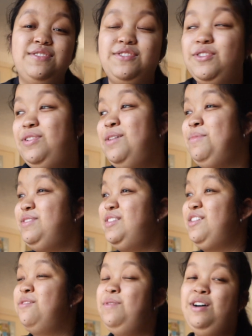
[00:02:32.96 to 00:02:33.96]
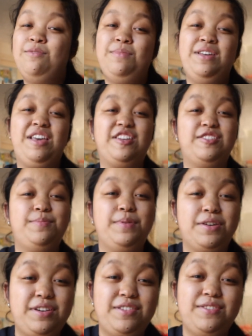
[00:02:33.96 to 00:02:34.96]
So let me tell you about my
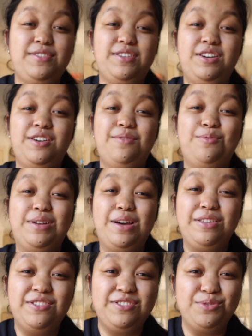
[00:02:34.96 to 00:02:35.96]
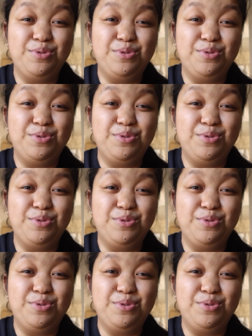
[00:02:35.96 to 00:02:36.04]
experience when I used to